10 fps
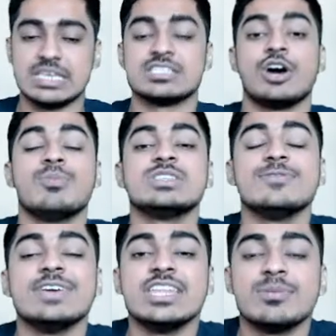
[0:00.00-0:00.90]
Yes, how much
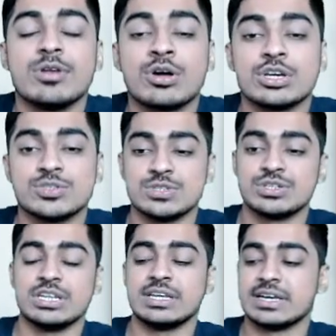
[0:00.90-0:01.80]
variable cost we
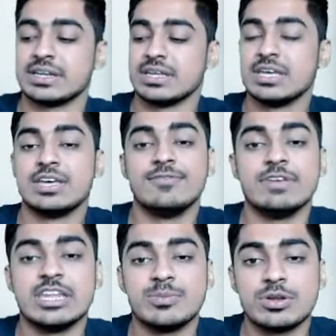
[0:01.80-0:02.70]
should incur?
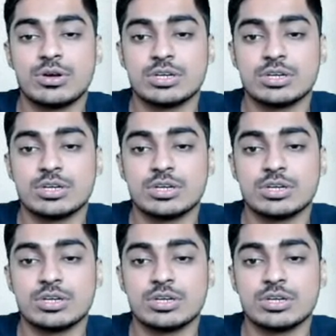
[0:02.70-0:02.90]
Variable